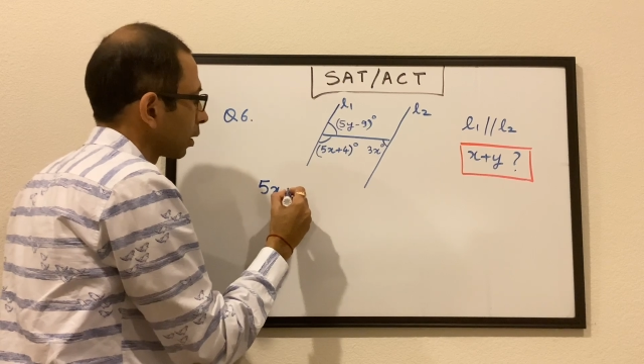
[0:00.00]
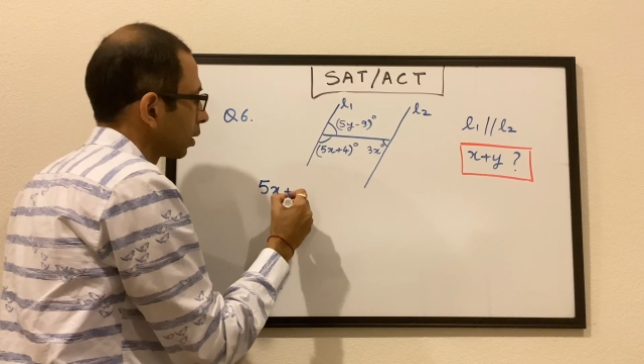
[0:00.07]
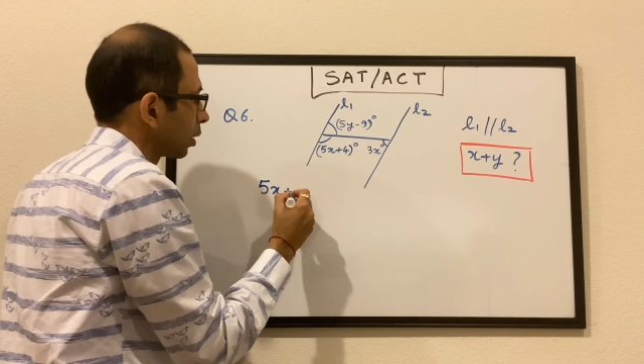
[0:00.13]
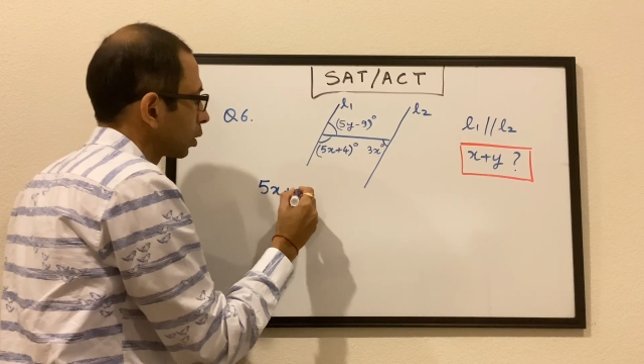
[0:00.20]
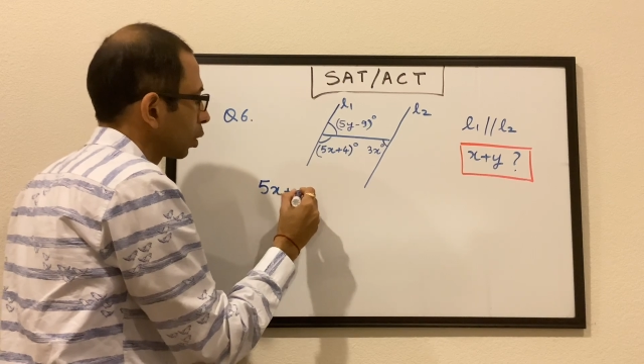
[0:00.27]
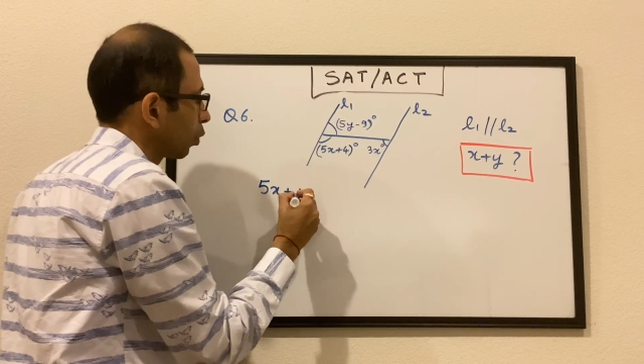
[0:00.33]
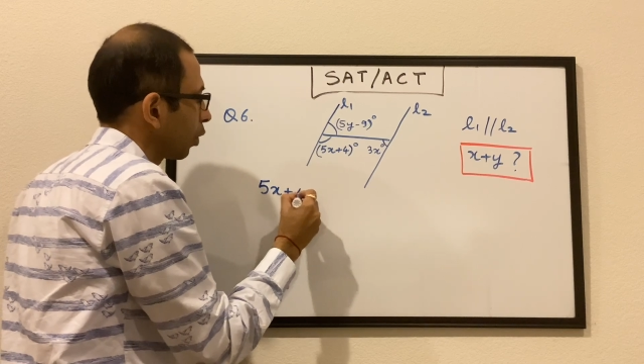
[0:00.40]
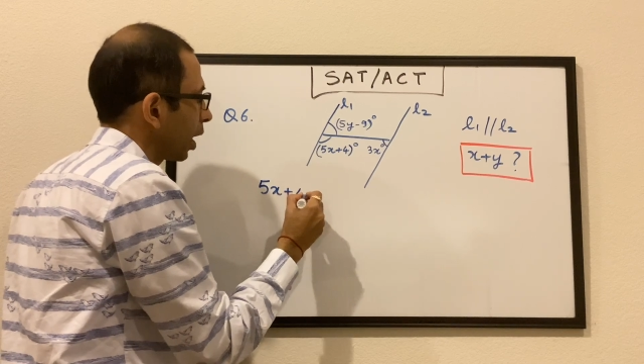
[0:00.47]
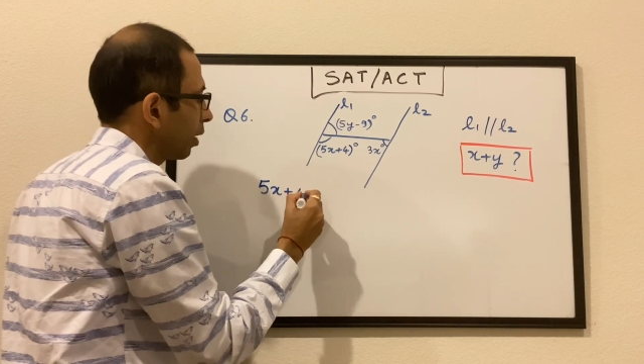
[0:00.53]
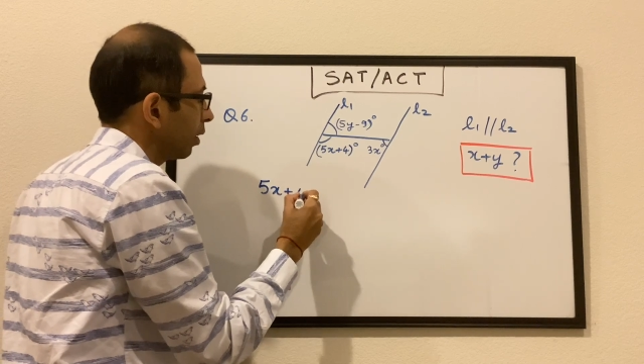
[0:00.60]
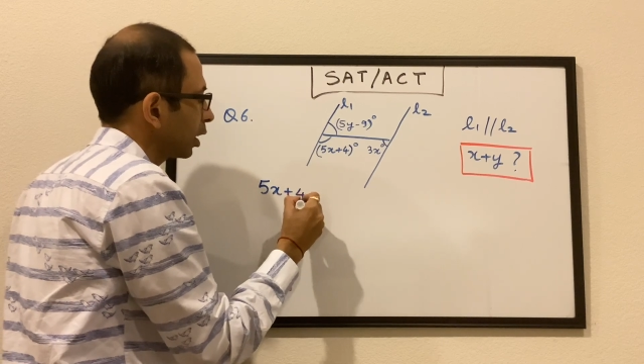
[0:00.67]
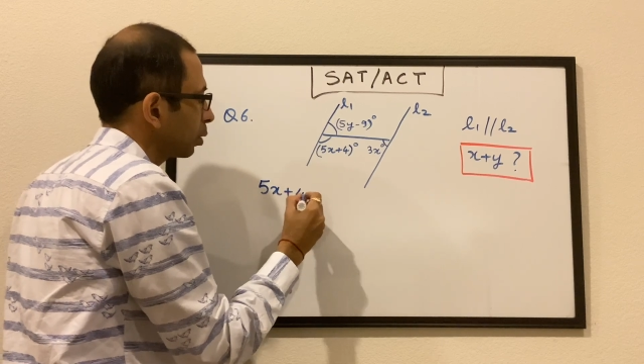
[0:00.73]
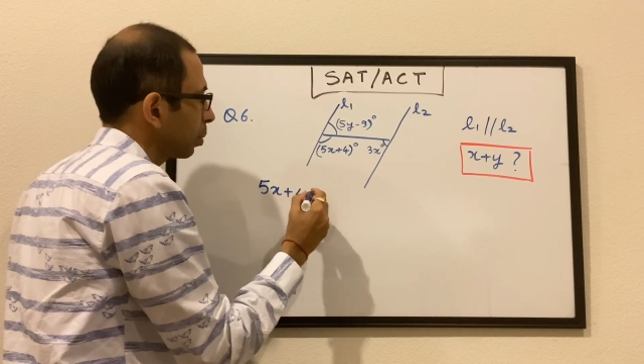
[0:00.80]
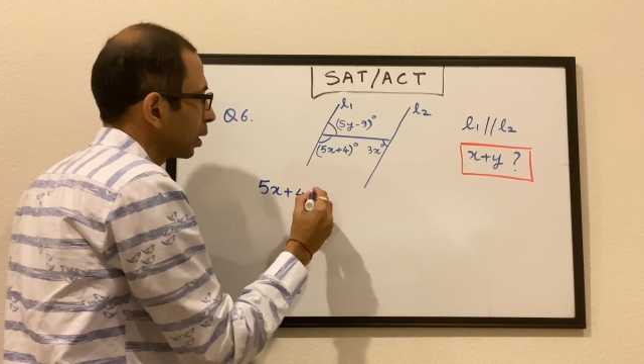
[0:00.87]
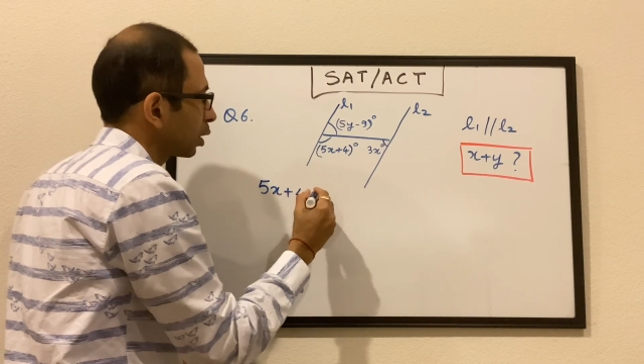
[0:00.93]
So
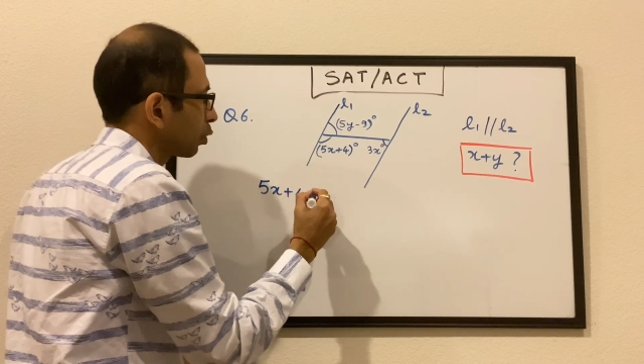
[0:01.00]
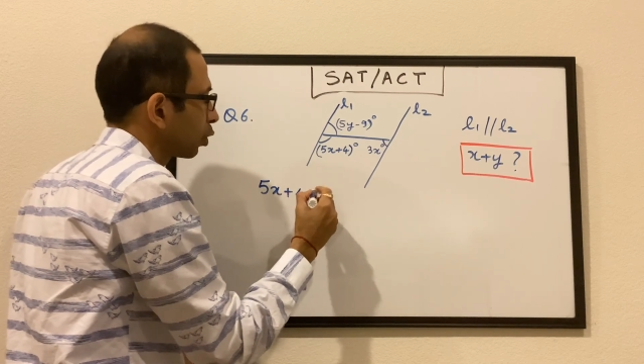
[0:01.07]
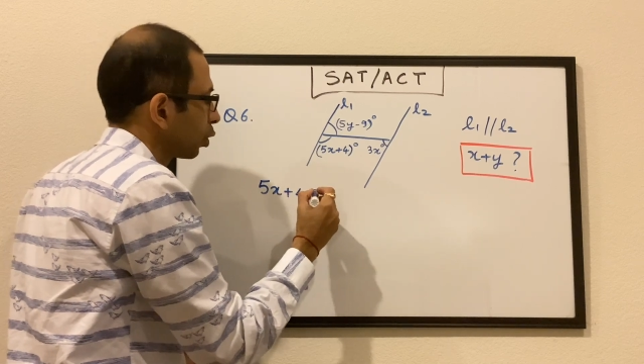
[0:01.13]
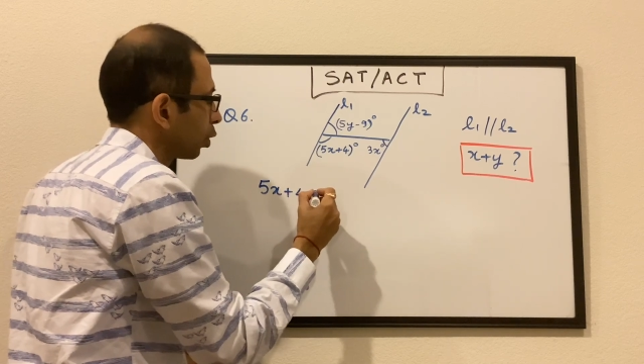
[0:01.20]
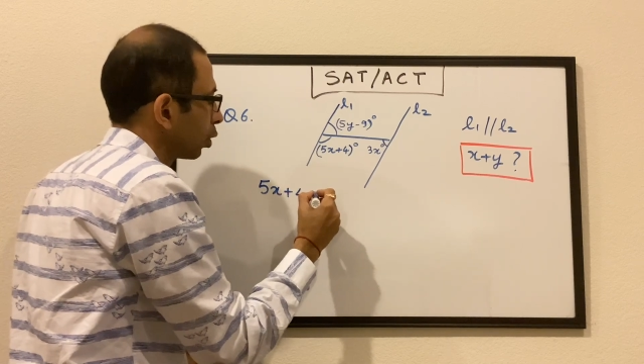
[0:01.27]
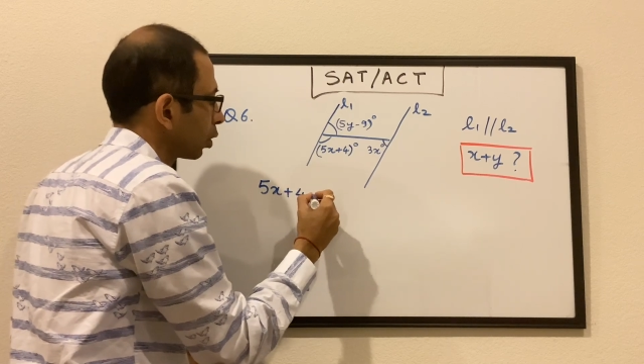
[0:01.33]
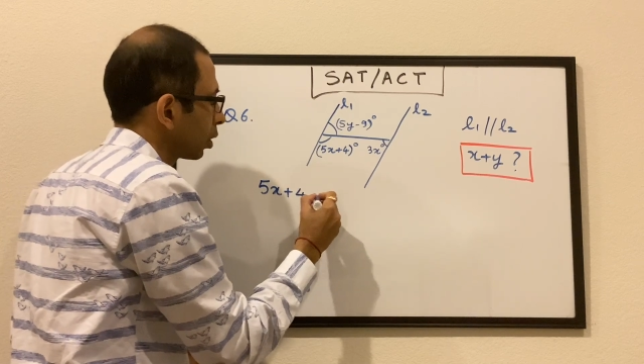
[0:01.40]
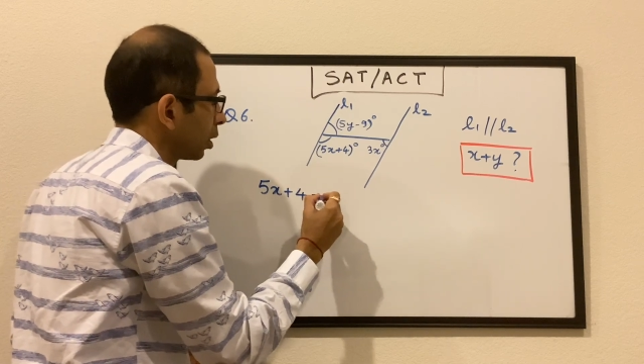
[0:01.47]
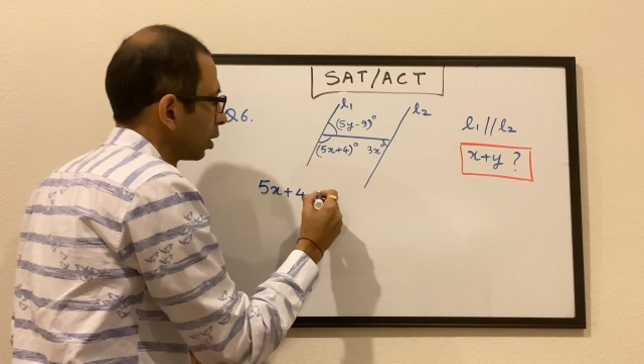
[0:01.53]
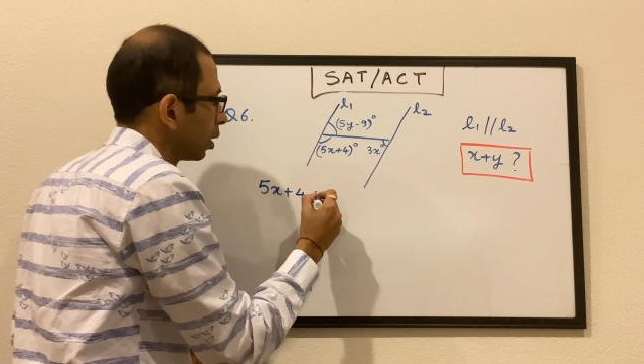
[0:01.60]
5x plus 4